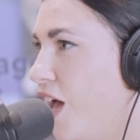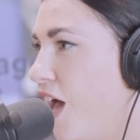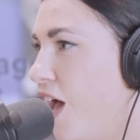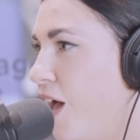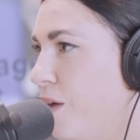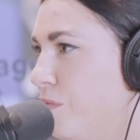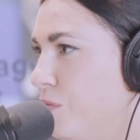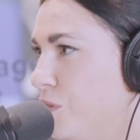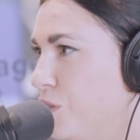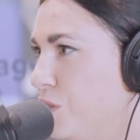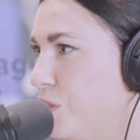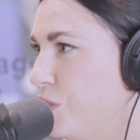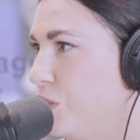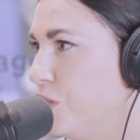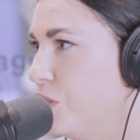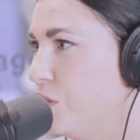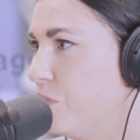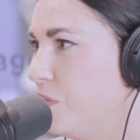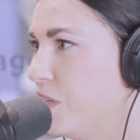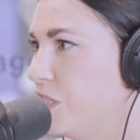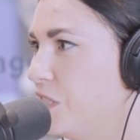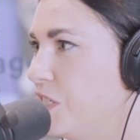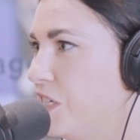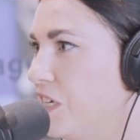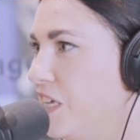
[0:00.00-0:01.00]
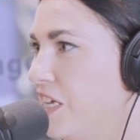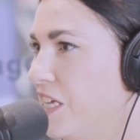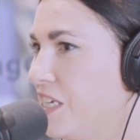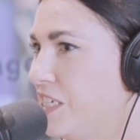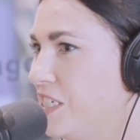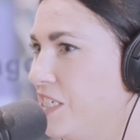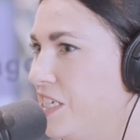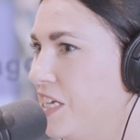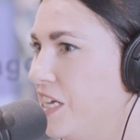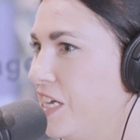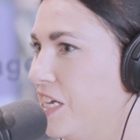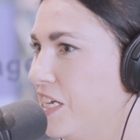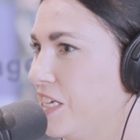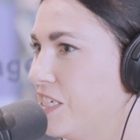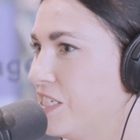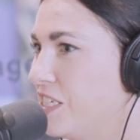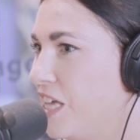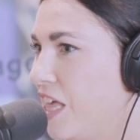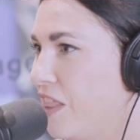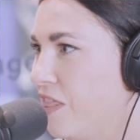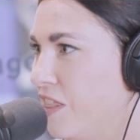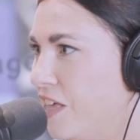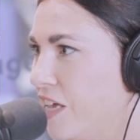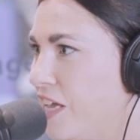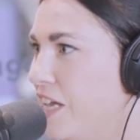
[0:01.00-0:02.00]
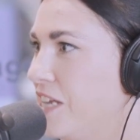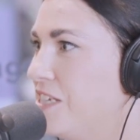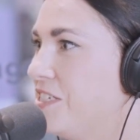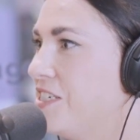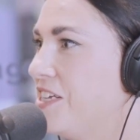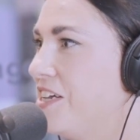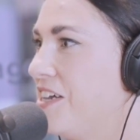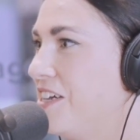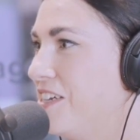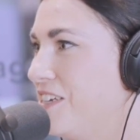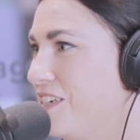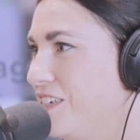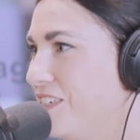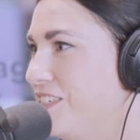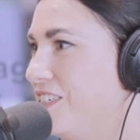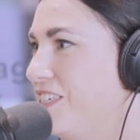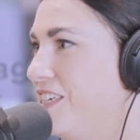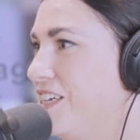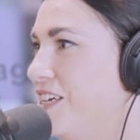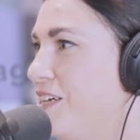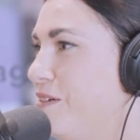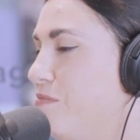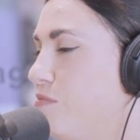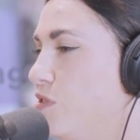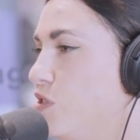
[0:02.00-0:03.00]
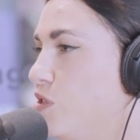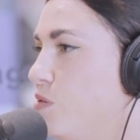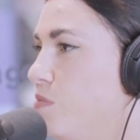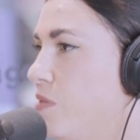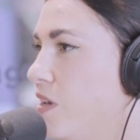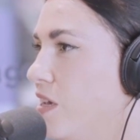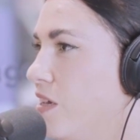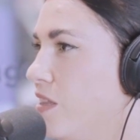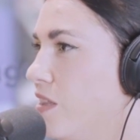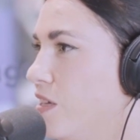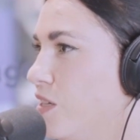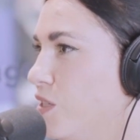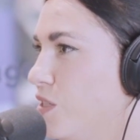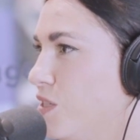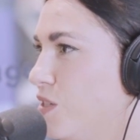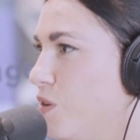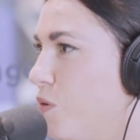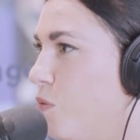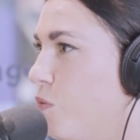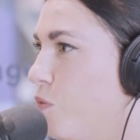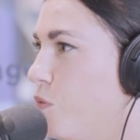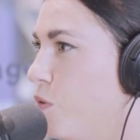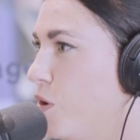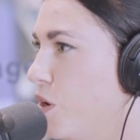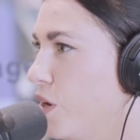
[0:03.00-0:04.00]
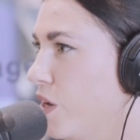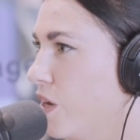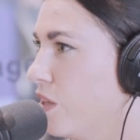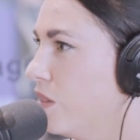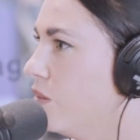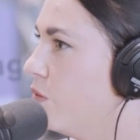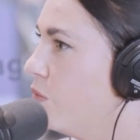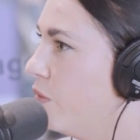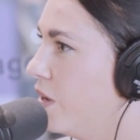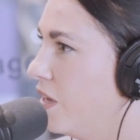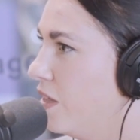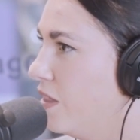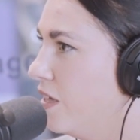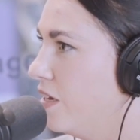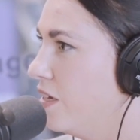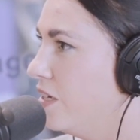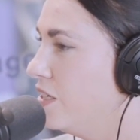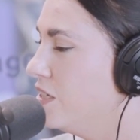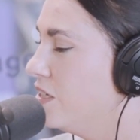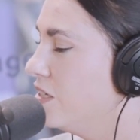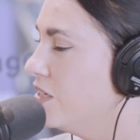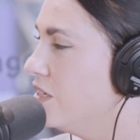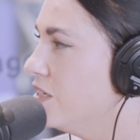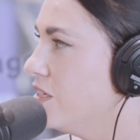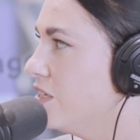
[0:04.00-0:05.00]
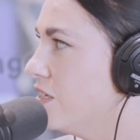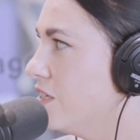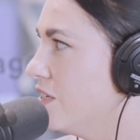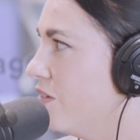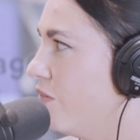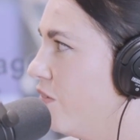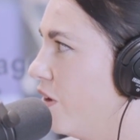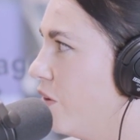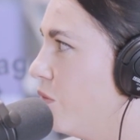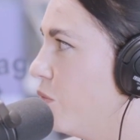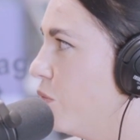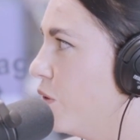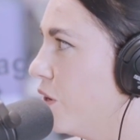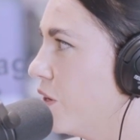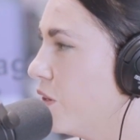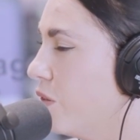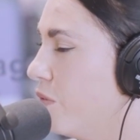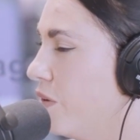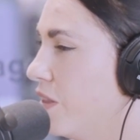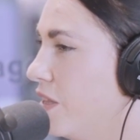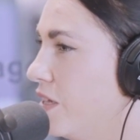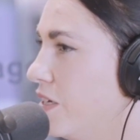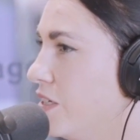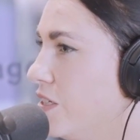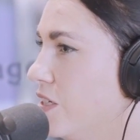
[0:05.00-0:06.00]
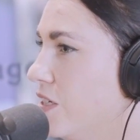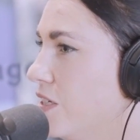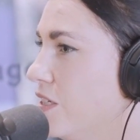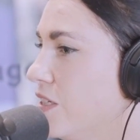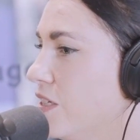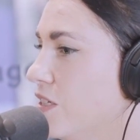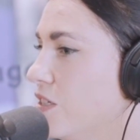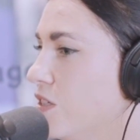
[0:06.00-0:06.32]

I'm sure you can imagine it takes the entire team to make this work the way that it does, this event work the way that it does.